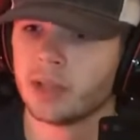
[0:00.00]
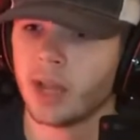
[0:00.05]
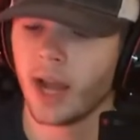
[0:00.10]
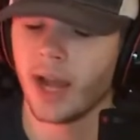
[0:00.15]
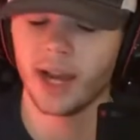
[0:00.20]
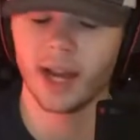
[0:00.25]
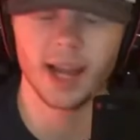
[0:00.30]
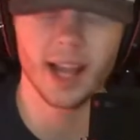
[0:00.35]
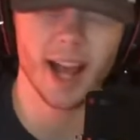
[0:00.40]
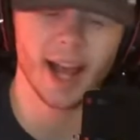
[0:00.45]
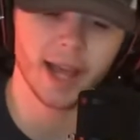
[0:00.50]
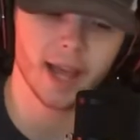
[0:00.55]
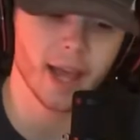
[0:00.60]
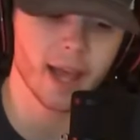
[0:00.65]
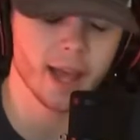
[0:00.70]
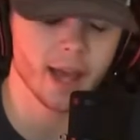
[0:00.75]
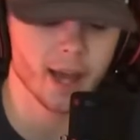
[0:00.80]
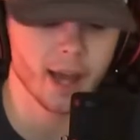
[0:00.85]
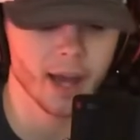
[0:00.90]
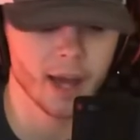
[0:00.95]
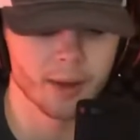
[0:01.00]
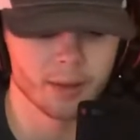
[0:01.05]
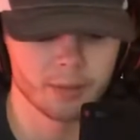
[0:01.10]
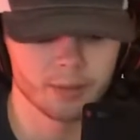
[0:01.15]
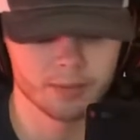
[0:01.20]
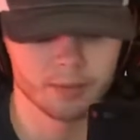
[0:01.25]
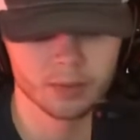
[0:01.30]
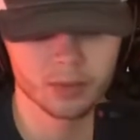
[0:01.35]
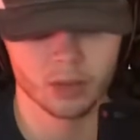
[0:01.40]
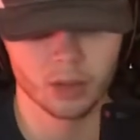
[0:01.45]
NAIA
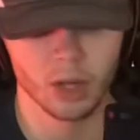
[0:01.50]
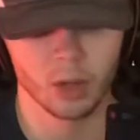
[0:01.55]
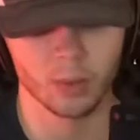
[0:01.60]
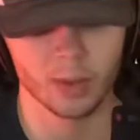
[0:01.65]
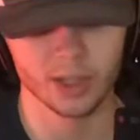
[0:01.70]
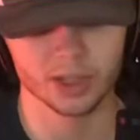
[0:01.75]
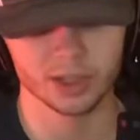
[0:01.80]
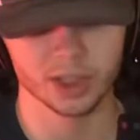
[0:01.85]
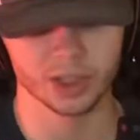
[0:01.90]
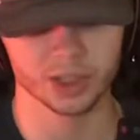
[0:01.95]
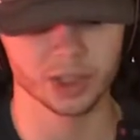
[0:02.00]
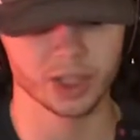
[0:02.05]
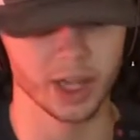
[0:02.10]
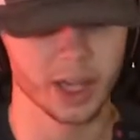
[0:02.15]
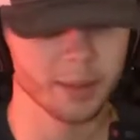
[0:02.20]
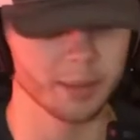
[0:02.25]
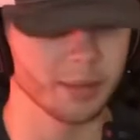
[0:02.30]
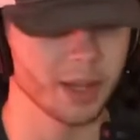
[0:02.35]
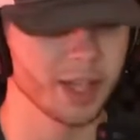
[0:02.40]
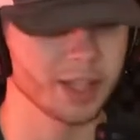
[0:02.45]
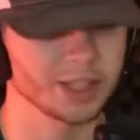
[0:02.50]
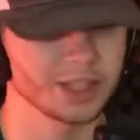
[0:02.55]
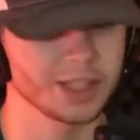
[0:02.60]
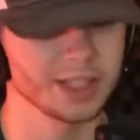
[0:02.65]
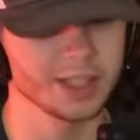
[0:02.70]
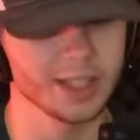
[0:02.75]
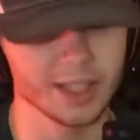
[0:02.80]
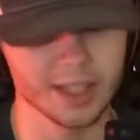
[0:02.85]
a wrestling champ, and she didn't